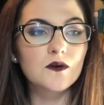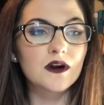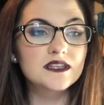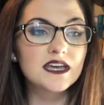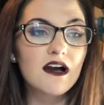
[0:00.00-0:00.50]

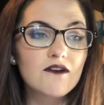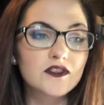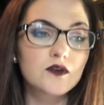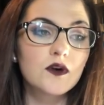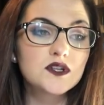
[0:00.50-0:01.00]
courts. However,
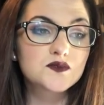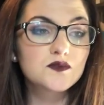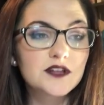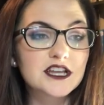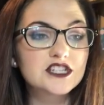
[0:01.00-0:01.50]
the court's
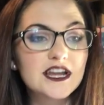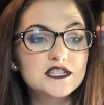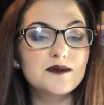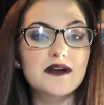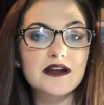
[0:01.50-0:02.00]
ruling
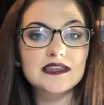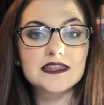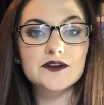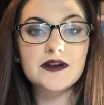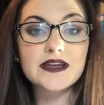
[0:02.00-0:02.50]
changed the American
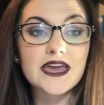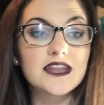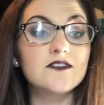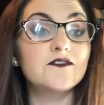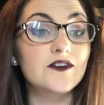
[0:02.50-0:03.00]
literary
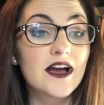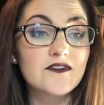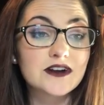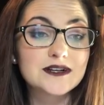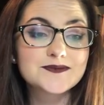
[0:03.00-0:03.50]
canon
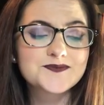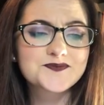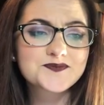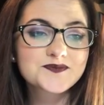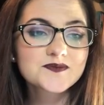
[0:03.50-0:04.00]
forever.
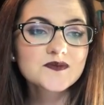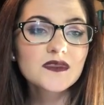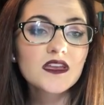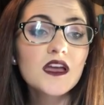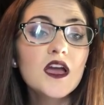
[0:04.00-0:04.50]

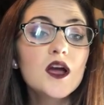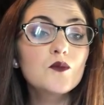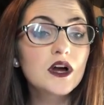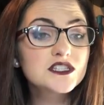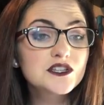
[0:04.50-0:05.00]

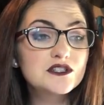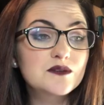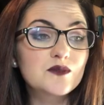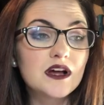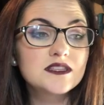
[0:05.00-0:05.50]

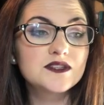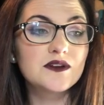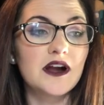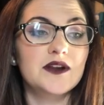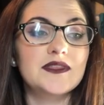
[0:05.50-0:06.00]
Prosecution brought
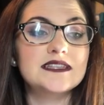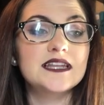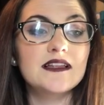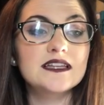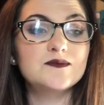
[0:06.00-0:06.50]
suit arguing that
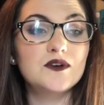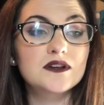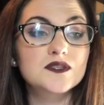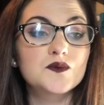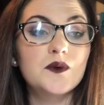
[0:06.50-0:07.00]
City Lights
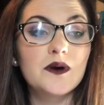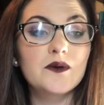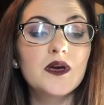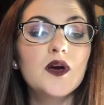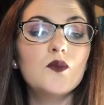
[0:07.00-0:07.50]
Books,
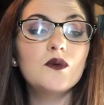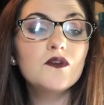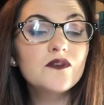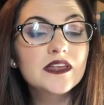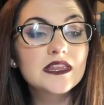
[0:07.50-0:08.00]
quote,
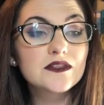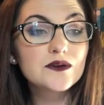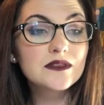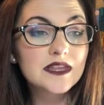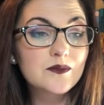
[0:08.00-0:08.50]
willfully and
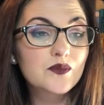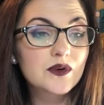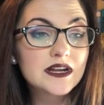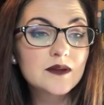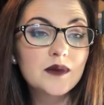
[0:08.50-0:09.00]
lewdly
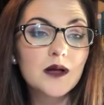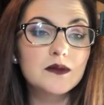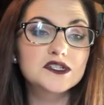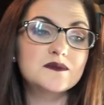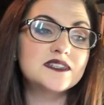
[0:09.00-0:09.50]
printed and
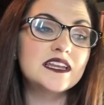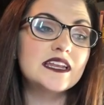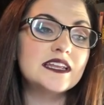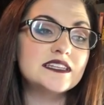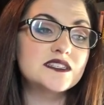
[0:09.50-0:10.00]
published obscene
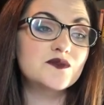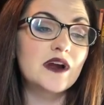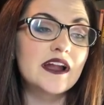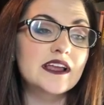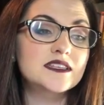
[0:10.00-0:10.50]
and indecent
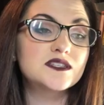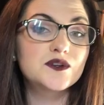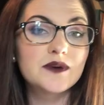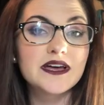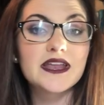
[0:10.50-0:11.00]
writings,
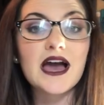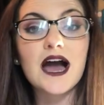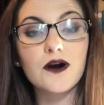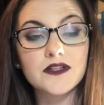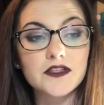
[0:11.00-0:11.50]
Tourette,
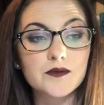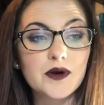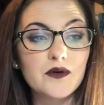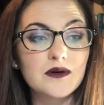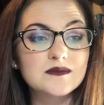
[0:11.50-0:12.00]
Howl, and other
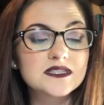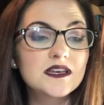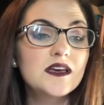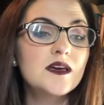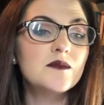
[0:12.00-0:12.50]
poems.
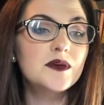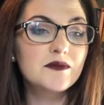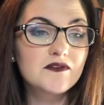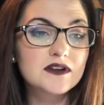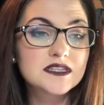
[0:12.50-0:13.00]

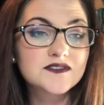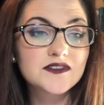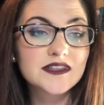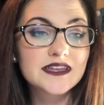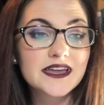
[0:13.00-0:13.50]
People versus
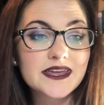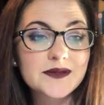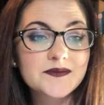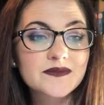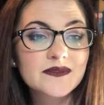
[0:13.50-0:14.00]
Ferlinghetti.